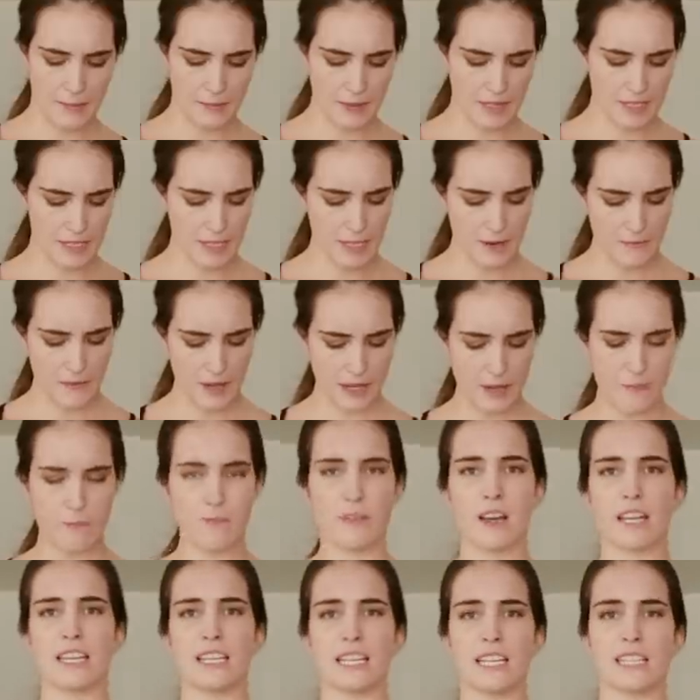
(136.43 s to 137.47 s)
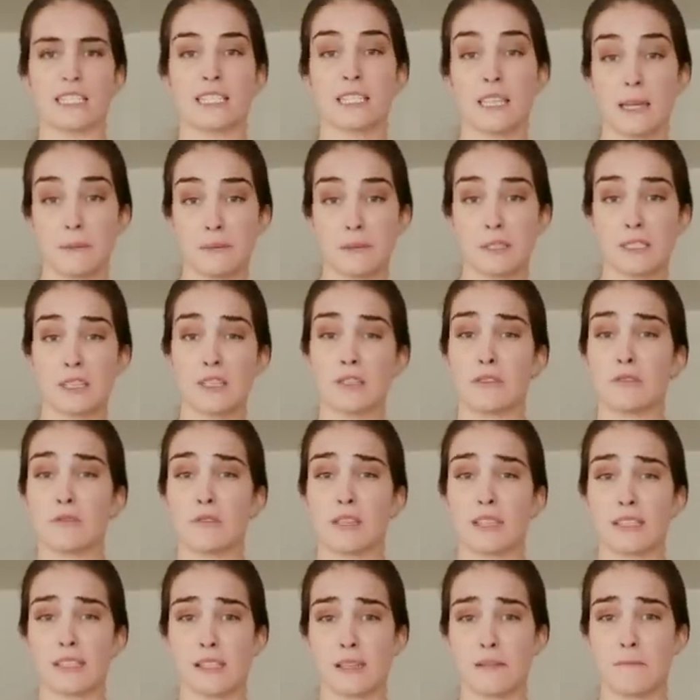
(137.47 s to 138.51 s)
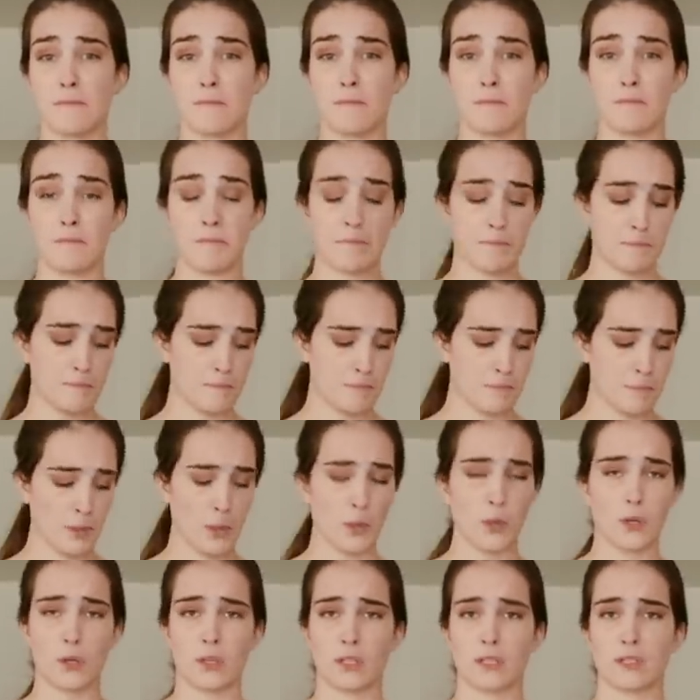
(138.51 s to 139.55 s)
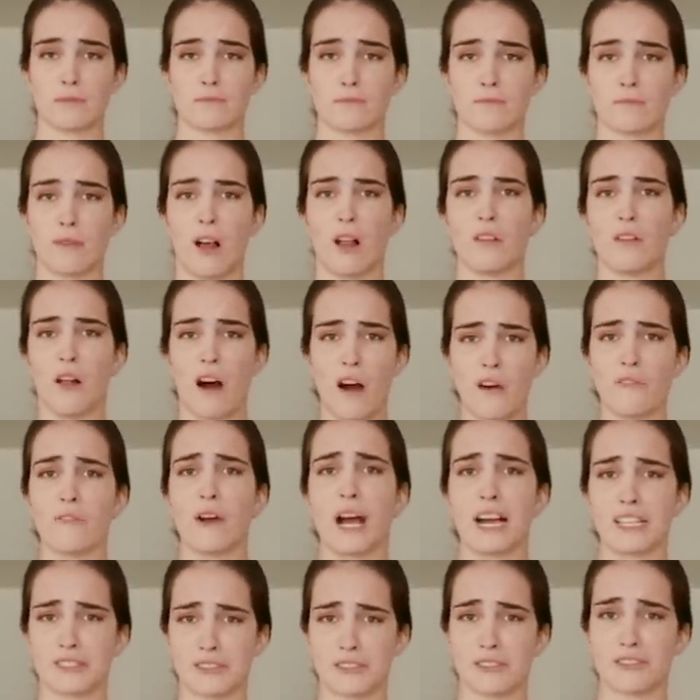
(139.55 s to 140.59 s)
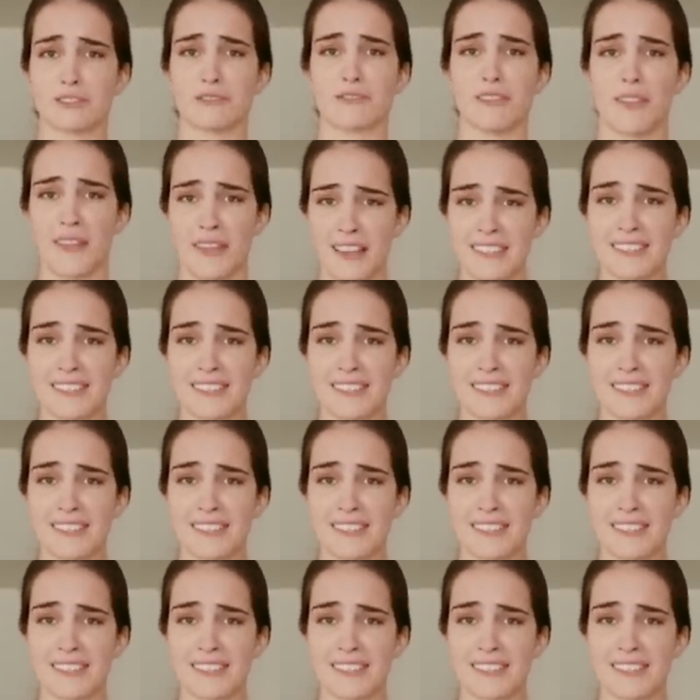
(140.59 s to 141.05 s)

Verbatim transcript: I'm gonna see if I can find any tips to do this in bulk a lot faster than